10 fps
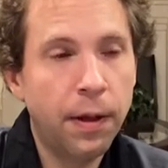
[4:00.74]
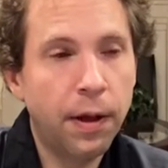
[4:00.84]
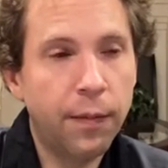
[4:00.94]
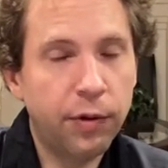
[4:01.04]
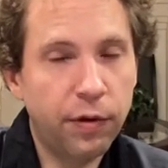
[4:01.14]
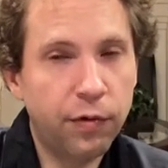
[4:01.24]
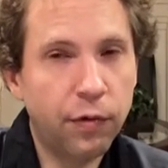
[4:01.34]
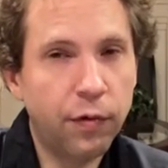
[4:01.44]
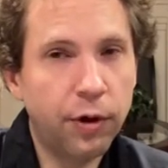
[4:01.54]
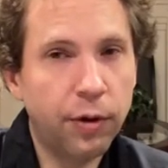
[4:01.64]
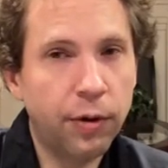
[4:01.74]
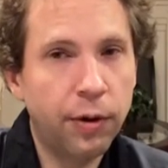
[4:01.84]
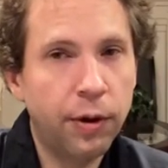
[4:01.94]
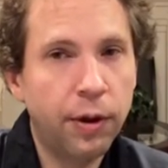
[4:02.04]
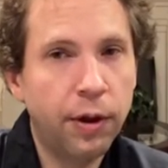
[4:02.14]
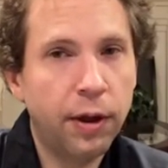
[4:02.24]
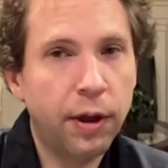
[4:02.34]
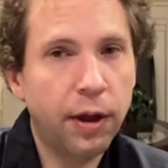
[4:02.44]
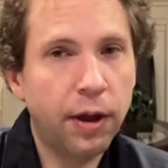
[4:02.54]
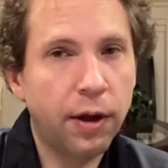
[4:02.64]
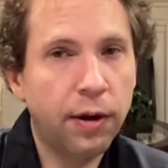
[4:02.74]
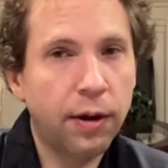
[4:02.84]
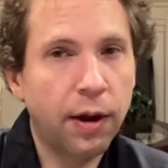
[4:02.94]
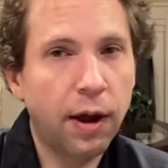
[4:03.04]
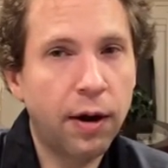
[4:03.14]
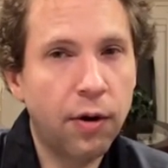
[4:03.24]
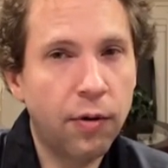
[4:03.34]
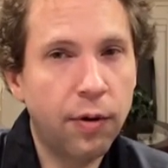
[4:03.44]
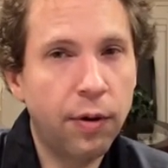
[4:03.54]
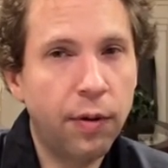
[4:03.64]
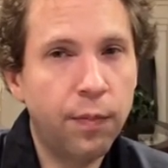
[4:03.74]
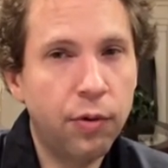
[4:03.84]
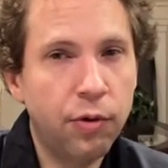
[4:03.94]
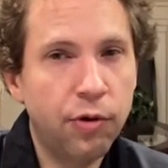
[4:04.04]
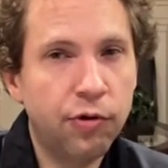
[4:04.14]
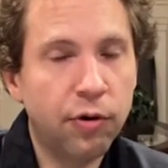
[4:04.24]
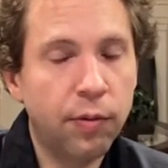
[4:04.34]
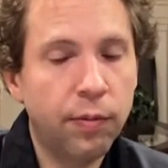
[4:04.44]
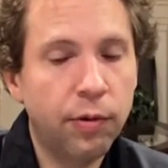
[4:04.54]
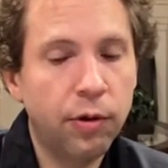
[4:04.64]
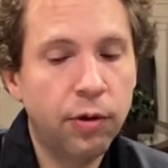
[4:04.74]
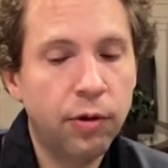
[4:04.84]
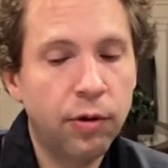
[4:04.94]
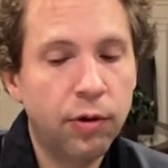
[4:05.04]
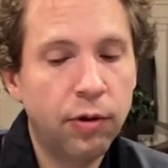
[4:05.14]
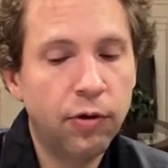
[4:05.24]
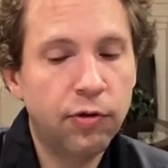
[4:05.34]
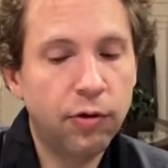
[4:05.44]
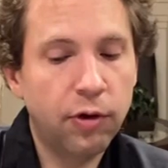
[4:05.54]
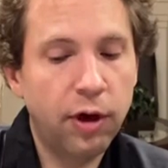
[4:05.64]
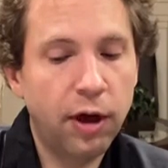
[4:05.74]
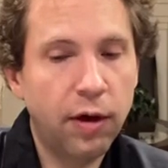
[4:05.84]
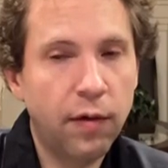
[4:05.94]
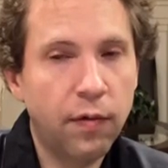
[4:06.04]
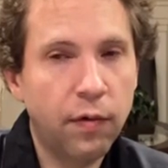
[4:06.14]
I believe they're real. And I know in, in Buddhism, so you have,